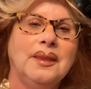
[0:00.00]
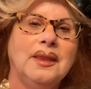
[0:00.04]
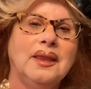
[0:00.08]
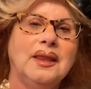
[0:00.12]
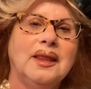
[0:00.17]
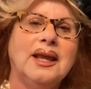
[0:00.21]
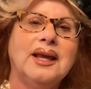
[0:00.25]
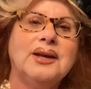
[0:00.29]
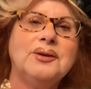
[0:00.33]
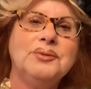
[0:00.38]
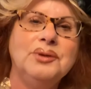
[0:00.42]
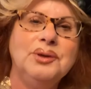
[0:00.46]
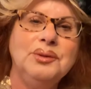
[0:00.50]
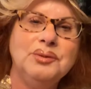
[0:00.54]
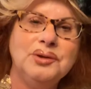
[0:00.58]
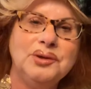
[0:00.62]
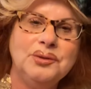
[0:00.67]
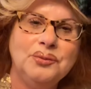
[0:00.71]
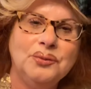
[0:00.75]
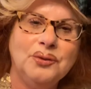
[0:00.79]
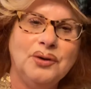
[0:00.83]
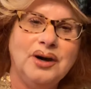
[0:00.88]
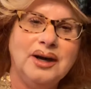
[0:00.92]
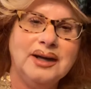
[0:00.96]
like we would
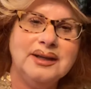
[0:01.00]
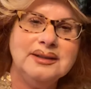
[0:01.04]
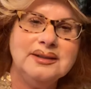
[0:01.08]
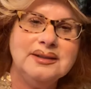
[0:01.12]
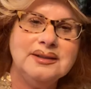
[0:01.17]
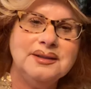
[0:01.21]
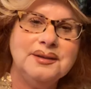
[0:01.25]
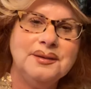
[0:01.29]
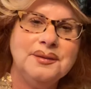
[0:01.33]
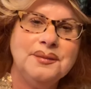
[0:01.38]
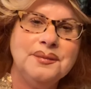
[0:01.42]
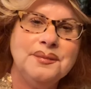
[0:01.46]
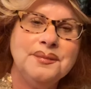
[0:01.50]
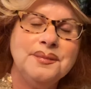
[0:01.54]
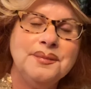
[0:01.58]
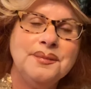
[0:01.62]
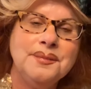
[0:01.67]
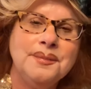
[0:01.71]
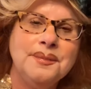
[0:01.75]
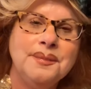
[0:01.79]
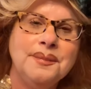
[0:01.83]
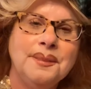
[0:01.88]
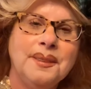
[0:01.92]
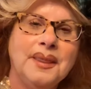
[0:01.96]
want.
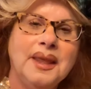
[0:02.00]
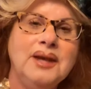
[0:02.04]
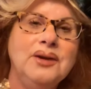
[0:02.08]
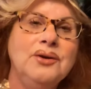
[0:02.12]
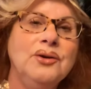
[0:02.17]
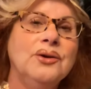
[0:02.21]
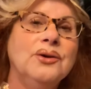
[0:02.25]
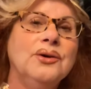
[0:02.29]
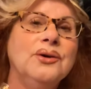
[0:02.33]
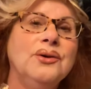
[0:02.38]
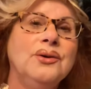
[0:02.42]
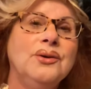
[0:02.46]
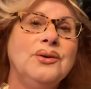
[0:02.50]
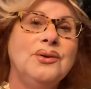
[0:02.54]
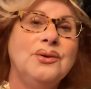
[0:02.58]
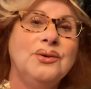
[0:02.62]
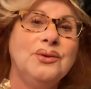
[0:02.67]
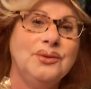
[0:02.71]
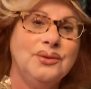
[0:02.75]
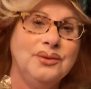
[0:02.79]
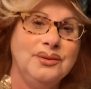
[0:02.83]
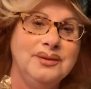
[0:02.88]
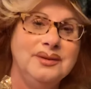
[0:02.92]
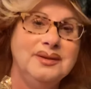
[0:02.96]
And
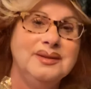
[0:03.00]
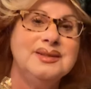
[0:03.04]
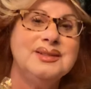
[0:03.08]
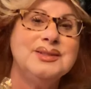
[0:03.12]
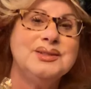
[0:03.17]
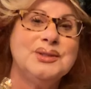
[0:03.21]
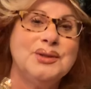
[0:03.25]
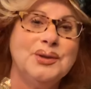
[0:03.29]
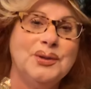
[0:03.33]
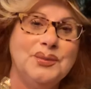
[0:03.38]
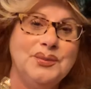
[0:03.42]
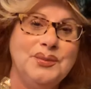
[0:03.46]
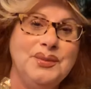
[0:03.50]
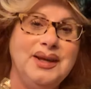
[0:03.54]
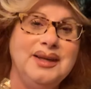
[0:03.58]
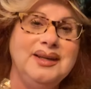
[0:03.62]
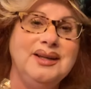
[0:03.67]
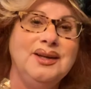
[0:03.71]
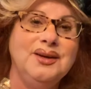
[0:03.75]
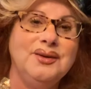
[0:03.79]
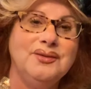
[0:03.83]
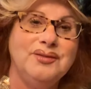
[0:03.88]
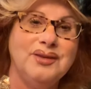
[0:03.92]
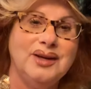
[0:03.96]
oh, so
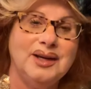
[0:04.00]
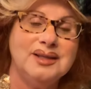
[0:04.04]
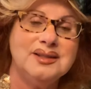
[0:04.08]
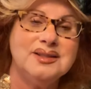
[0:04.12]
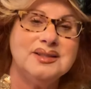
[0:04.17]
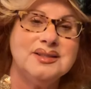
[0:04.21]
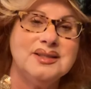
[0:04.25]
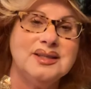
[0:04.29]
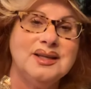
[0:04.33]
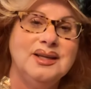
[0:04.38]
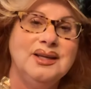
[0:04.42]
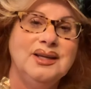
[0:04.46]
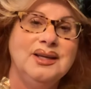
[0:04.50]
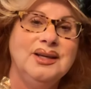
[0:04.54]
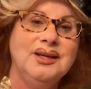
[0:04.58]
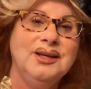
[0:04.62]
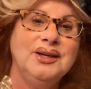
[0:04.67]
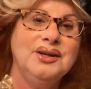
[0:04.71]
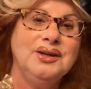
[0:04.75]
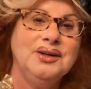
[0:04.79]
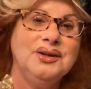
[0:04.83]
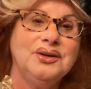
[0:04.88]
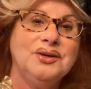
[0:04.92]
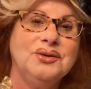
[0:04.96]
many of us
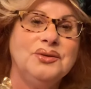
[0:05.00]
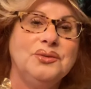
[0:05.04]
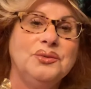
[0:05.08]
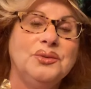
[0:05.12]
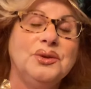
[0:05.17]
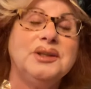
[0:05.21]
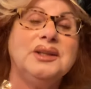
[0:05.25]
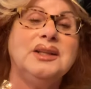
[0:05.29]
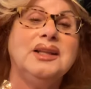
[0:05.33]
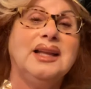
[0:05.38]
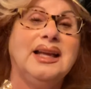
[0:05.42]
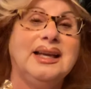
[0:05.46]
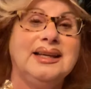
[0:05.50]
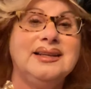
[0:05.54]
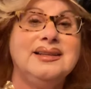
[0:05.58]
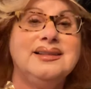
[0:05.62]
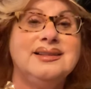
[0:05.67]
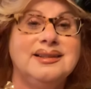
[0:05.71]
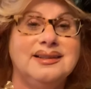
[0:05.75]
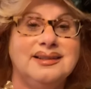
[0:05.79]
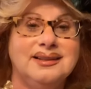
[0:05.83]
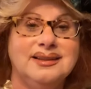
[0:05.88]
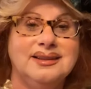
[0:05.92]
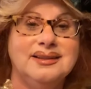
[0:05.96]
would like
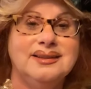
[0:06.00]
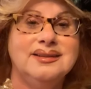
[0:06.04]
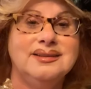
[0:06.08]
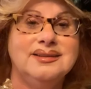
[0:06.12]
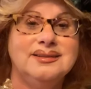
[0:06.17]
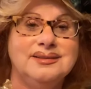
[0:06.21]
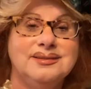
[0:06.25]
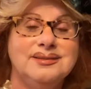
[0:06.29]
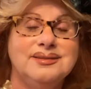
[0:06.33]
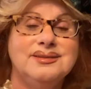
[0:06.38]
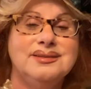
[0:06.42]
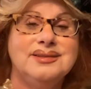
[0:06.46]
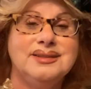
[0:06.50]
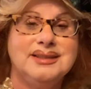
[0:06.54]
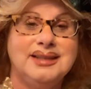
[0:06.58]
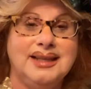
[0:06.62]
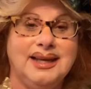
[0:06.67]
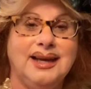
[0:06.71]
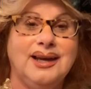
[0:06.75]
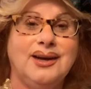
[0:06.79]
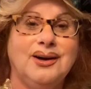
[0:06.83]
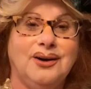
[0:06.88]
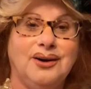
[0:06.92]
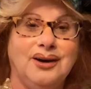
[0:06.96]
to
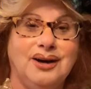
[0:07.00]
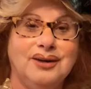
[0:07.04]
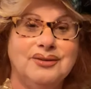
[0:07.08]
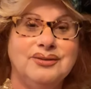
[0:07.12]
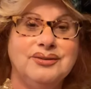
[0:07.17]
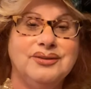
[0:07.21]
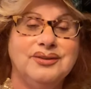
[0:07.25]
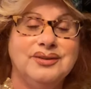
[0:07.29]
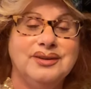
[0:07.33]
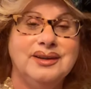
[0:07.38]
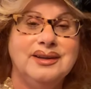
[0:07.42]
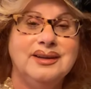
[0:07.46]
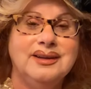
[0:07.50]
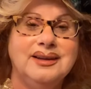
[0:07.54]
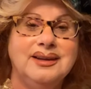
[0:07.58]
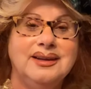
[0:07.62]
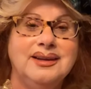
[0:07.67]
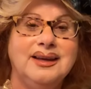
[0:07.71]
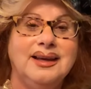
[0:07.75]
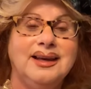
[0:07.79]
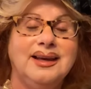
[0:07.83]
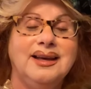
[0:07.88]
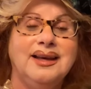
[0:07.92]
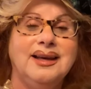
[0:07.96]
take off.
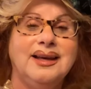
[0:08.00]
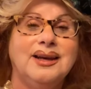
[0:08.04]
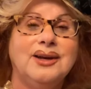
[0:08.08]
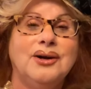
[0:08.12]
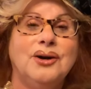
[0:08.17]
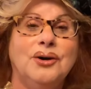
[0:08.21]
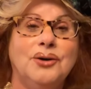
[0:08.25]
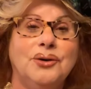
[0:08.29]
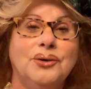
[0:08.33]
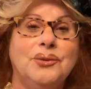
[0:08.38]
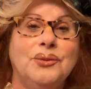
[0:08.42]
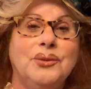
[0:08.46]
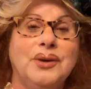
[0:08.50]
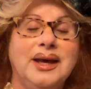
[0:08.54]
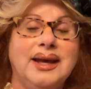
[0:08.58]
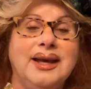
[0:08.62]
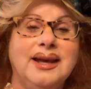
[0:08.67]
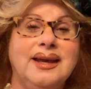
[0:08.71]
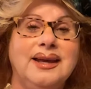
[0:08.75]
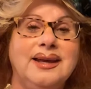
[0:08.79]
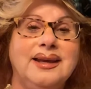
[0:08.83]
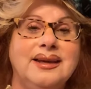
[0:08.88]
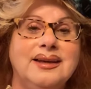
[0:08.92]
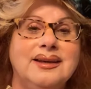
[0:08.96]
Go
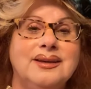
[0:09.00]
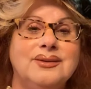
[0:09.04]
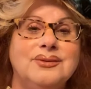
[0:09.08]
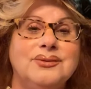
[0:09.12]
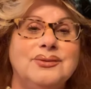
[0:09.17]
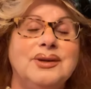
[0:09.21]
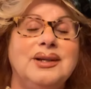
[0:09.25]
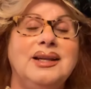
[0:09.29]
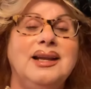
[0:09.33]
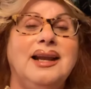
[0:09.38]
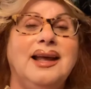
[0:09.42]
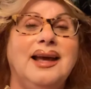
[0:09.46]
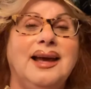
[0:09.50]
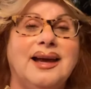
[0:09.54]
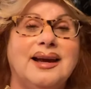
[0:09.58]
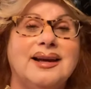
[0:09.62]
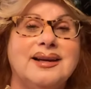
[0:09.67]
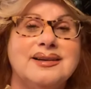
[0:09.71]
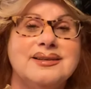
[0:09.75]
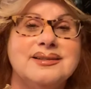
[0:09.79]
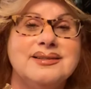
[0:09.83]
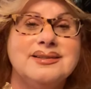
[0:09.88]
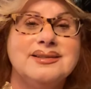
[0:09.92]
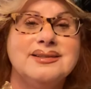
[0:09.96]
away,
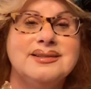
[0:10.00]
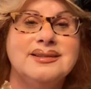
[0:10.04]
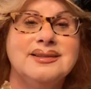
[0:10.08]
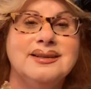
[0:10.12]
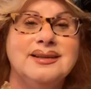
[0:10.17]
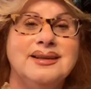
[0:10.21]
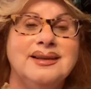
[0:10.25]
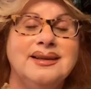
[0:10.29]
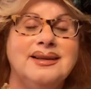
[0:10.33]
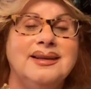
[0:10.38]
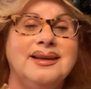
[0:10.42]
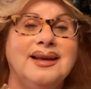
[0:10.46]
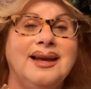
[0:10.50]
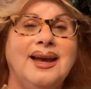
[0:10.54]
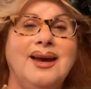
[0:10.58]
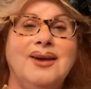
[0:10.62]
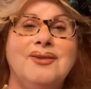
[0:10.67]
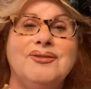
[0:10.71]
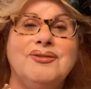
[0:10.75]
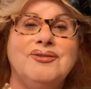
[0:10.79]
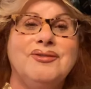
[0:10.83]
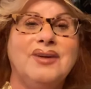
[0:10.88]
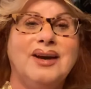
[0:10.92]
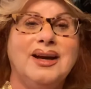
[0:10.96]
relax, have
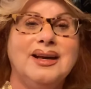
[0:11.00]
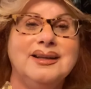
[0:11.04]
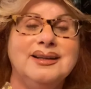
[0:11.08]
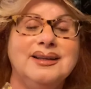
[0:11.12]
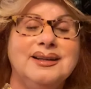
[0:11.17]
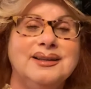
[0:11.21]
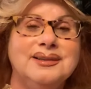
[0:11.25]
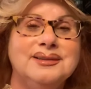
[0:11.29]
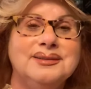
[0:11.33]
fun.